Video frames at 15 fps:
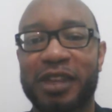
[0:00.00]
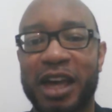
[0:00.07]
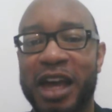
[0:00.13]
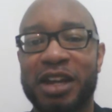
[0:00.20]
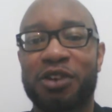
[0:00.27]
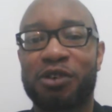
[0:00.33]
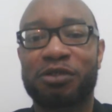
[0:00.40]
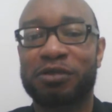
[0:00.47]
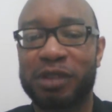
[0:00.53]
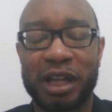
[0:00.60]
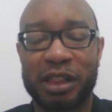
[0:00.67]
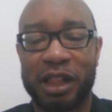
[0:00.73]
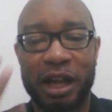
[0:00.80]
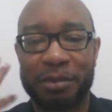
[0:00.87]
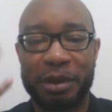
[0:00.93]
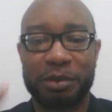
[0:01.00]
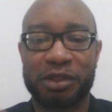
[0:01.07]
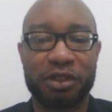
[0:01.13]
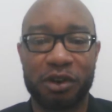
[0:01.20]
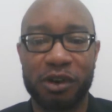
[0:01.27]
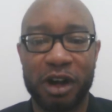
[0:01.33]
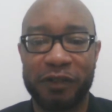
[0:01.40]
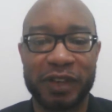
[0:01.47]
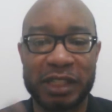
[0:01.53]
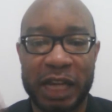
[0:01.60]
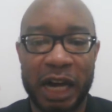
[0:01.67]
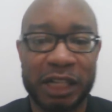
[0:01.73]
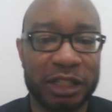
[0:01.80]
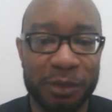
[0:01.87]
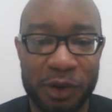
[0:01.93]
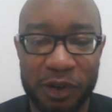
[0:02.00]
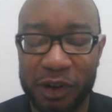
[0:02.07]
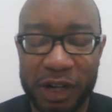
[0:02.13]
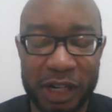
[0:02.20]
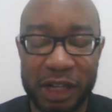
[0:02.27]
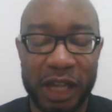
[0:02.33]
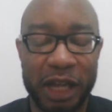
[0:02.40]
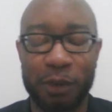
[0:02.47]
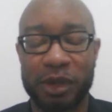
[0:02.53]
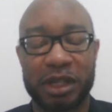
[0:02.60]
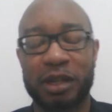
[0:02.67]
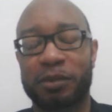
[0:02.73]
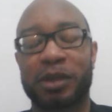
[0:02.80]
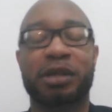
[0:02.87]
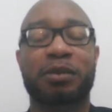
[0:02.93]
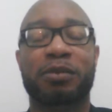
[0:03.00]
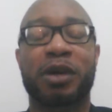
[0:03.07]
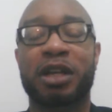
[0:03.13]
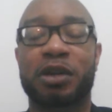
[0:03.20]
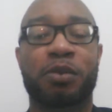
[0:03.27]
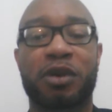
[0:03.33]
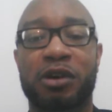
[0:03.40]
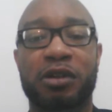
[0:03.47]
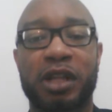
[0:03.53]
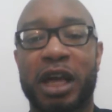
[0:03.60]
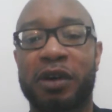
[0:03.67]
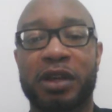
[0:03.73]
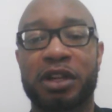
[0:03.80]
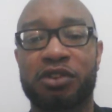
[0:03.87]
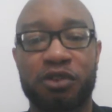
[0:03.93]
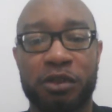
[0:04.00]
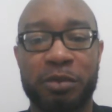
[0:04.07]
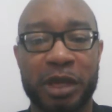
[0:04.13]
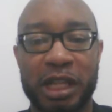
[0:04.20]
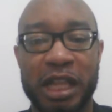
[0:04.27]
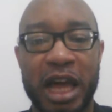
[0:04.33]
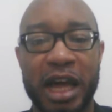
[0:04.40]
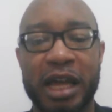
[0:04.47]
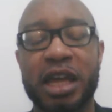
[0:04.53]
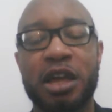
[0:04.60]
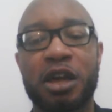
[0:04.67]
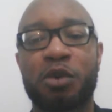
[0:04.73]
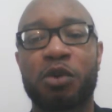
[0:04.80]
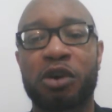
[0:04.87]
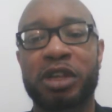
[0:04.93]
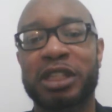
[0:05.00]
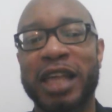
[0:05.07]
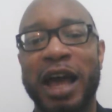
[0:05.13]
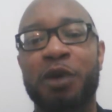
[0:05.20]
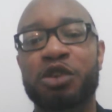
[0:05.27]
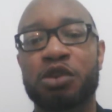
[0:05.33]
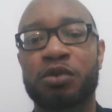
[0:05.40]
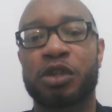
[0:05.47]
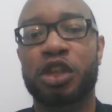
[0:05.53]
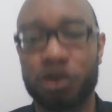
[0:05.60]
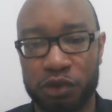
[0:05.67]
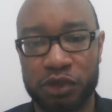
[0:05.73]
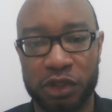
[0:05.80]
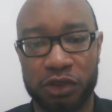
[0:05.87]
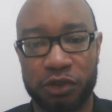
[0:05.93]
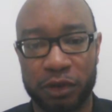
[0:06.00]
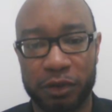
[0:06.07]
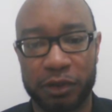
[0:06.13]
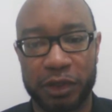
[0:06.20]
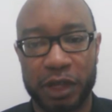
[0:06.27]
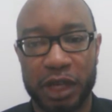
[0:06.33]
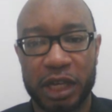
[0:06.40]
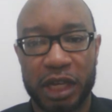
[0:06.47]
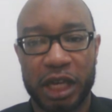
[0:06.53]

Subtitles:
I know a lot of people are thrown off. That's an oxymoron. They're like, what in the world? How can the truth be a lie? Well, it's how you use the truth.